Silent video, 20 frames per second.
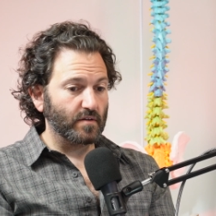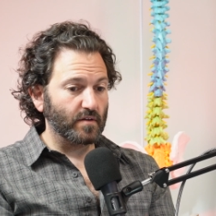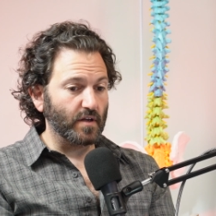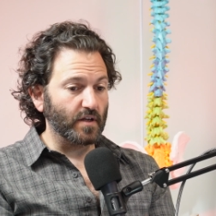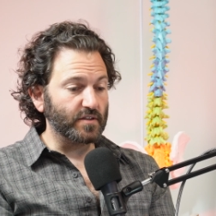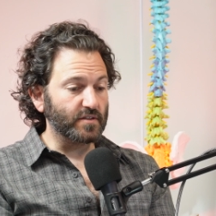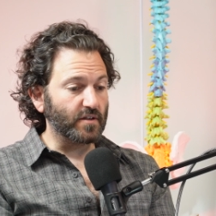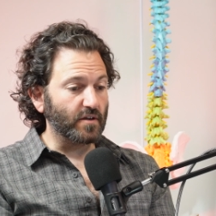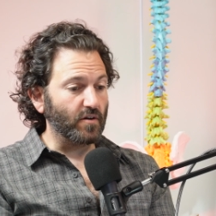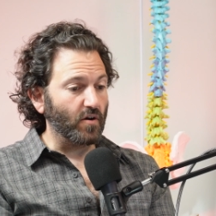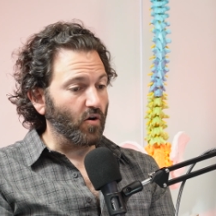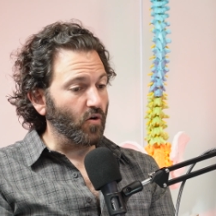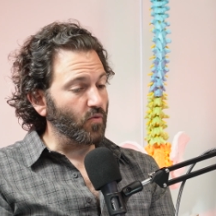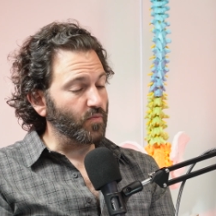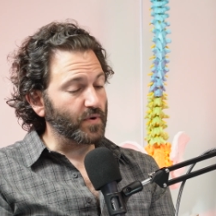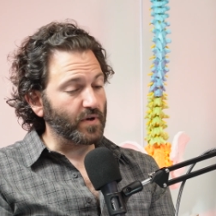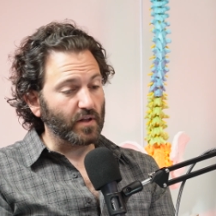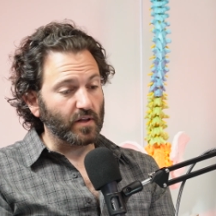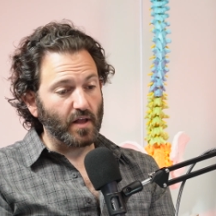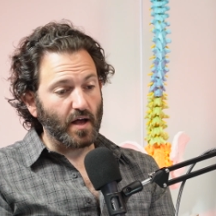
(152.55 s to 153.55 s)
it's going to
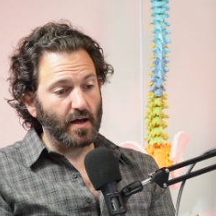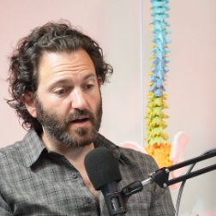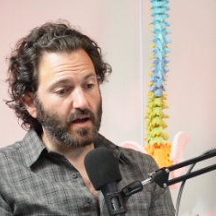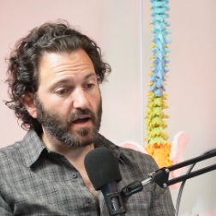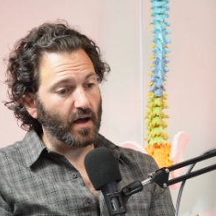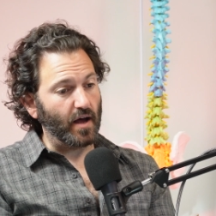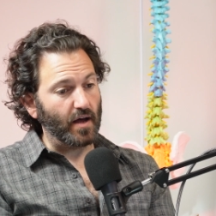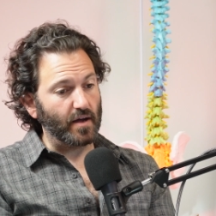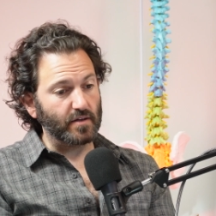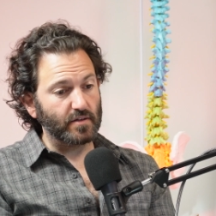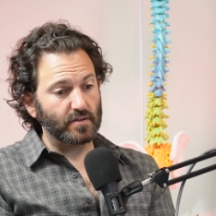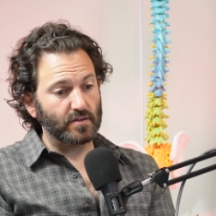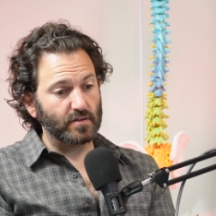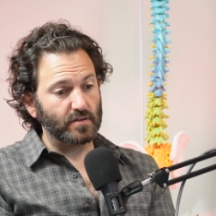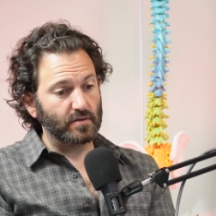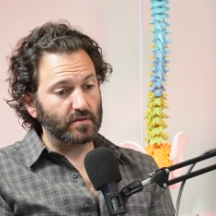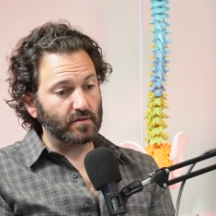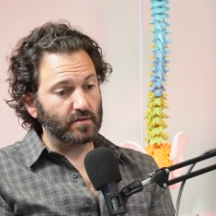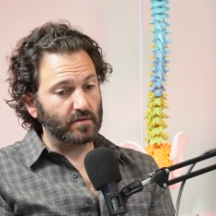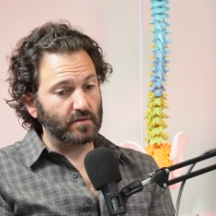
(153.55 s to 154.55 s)
open a lot of eyes.
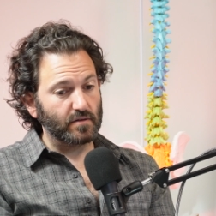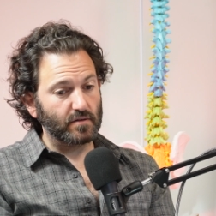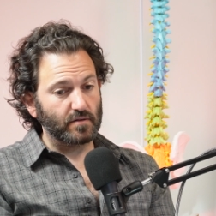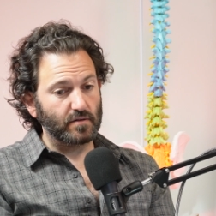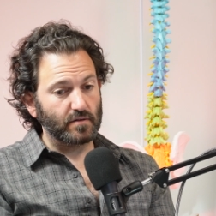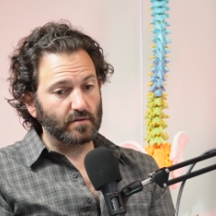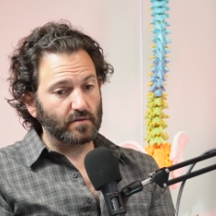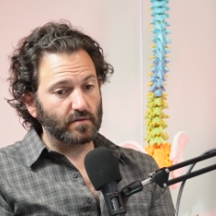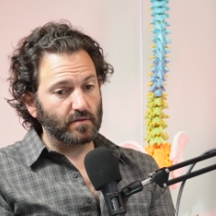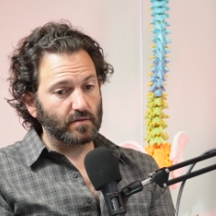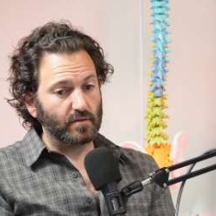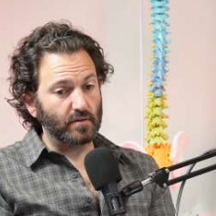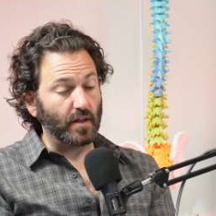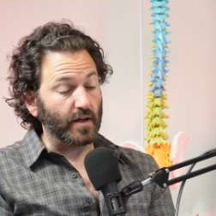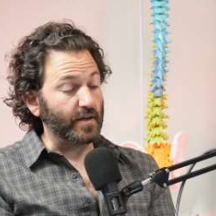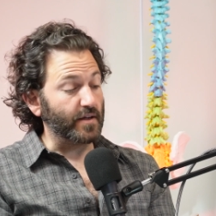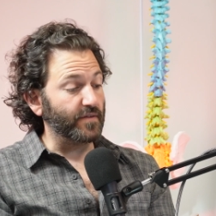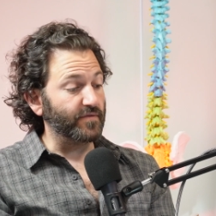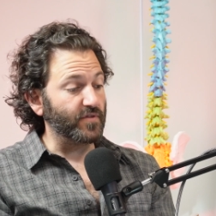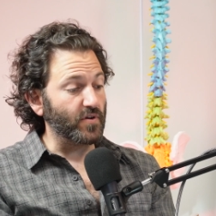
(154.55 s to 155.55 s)

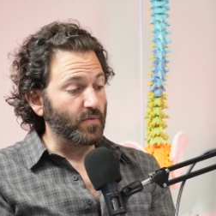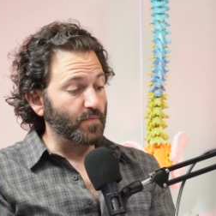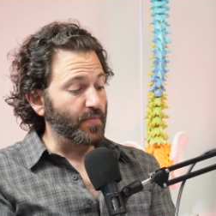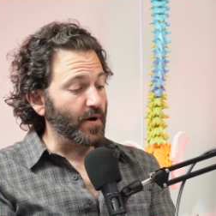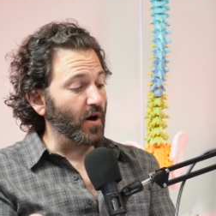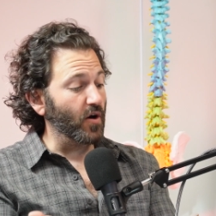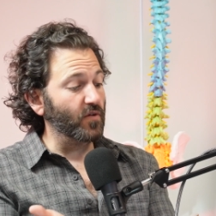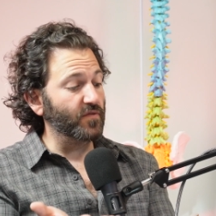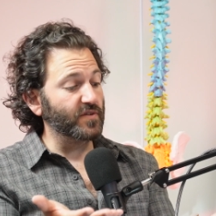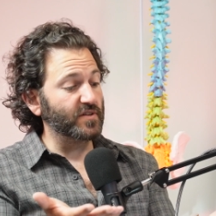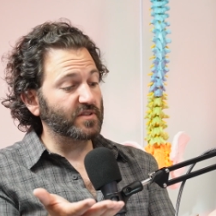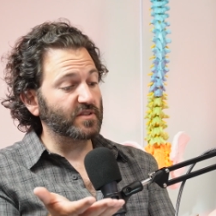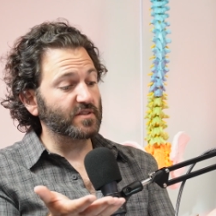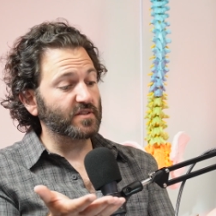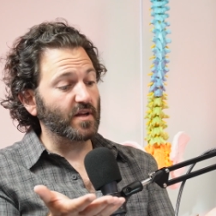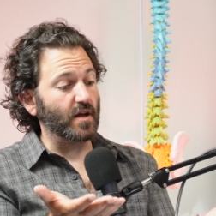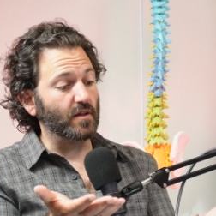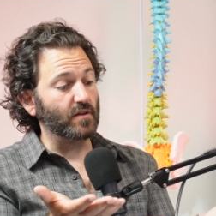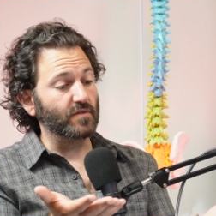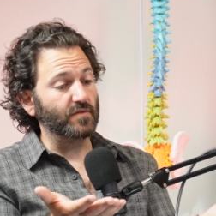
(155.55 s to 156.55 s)
Like if their pelvis is
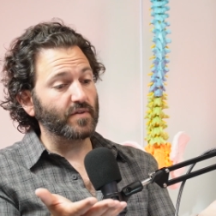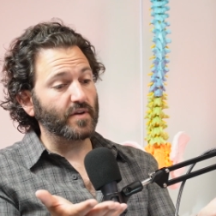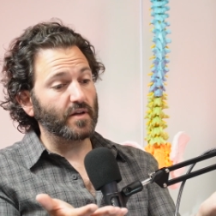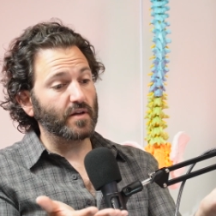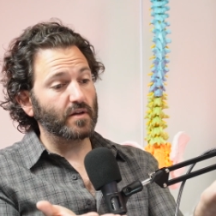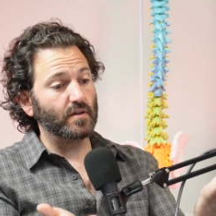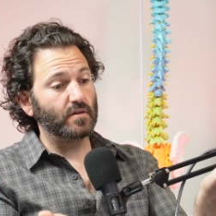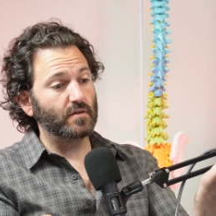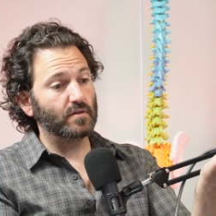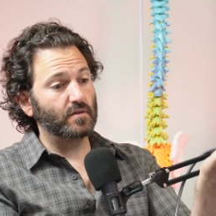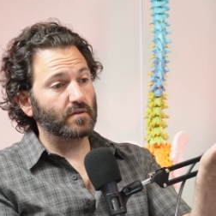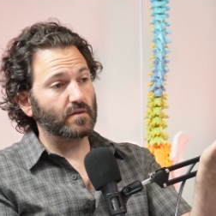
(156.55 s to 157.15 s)
elevated,